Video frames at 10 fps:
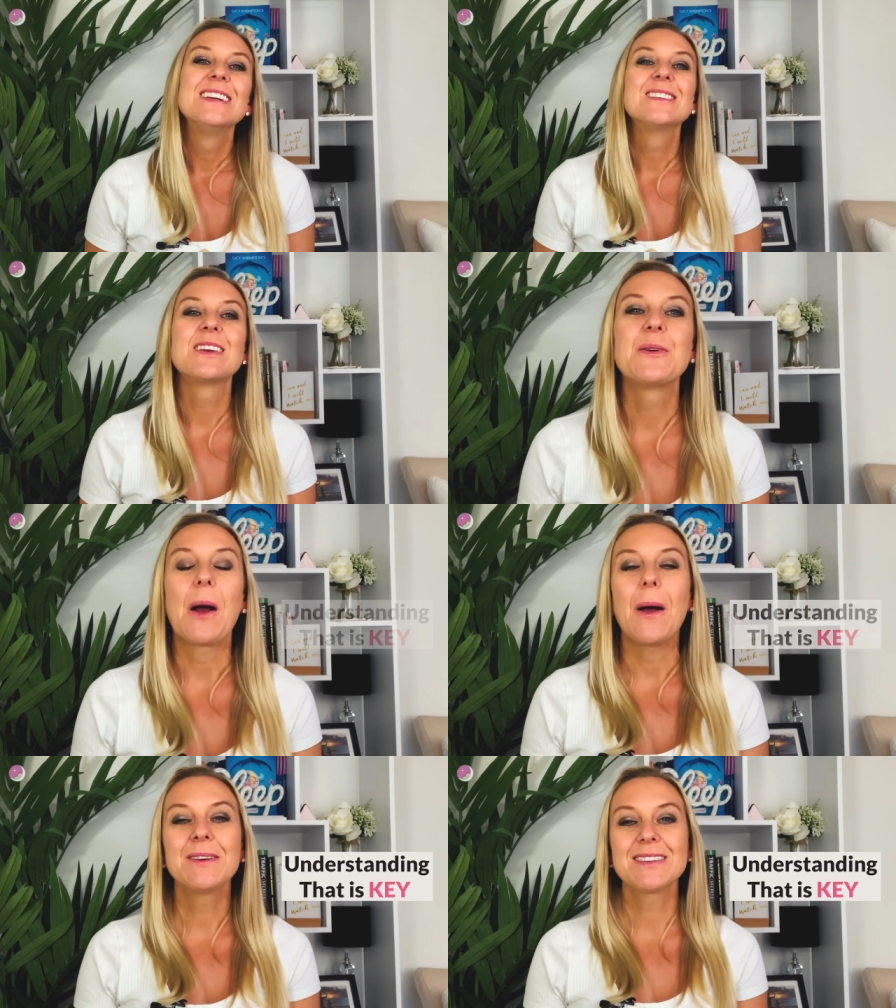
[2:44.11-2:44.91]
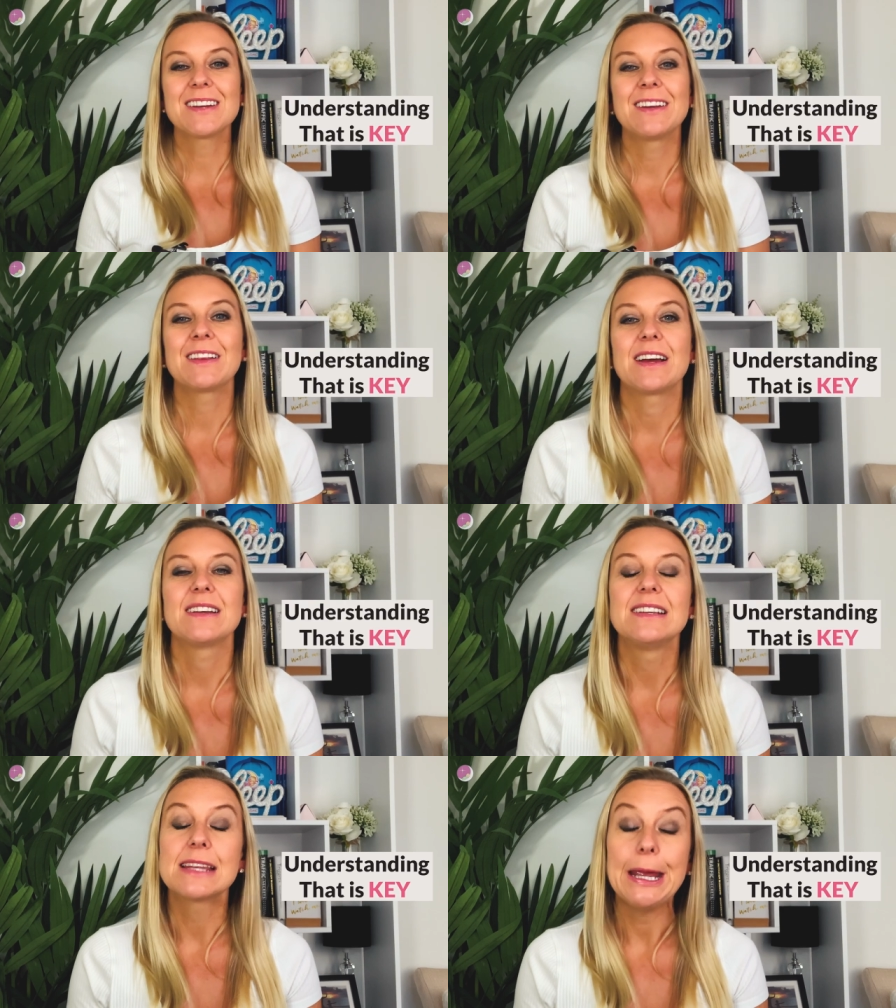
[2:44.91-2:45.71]
So understanding that
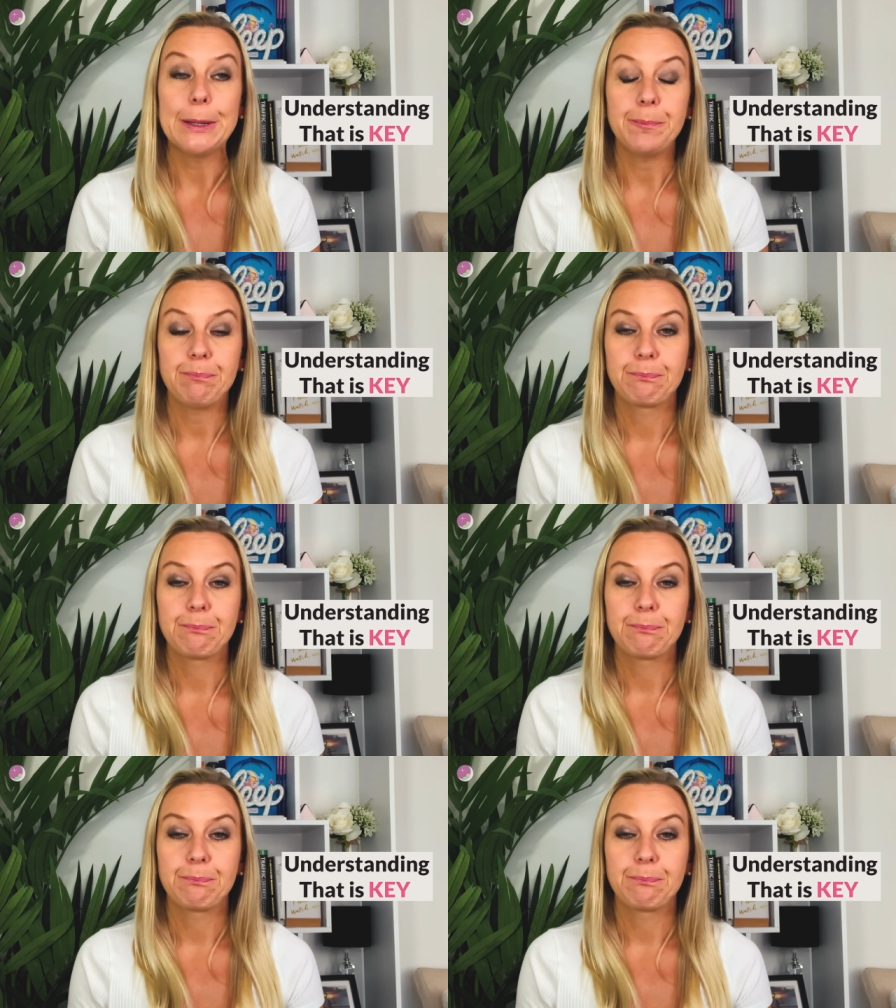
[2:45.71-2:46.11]
is key.